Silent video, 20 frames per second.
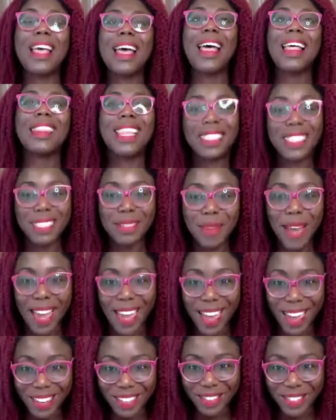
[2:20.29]
This is my
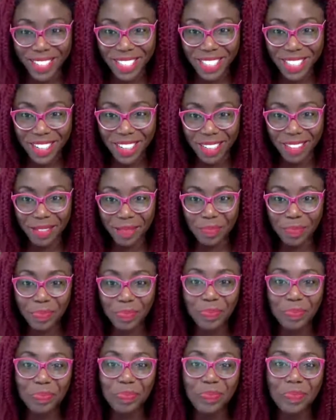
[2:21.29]
confession
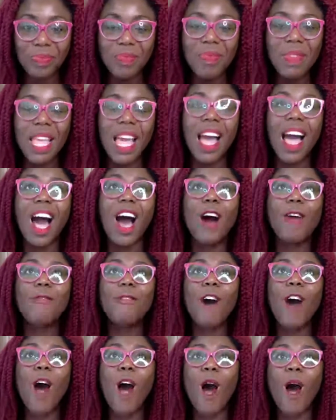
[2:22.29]

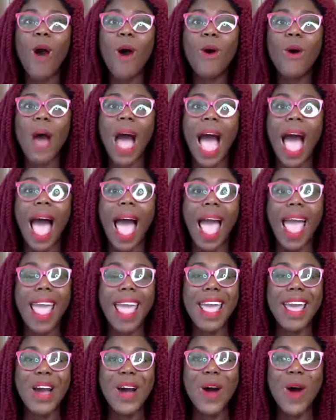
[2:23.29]
of how
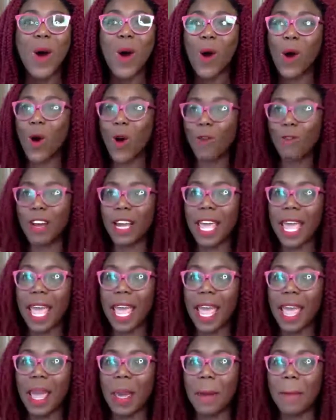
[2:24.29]
I
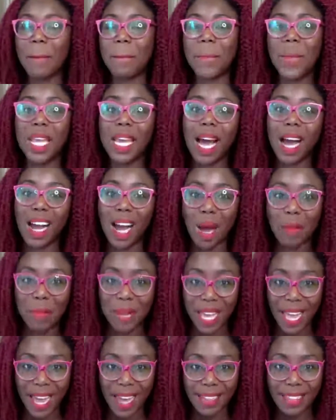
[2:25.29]
overcame being a
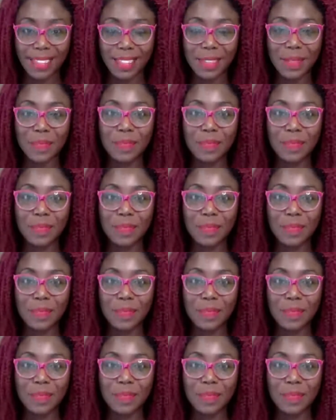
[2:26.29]
copycat